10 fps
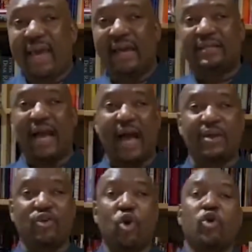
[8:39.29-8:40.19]
and
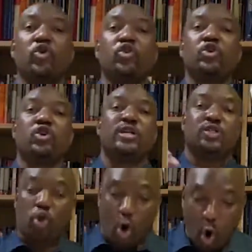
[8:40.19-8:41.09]

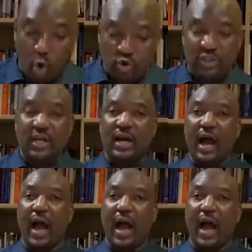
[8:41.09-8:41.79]
it's cold.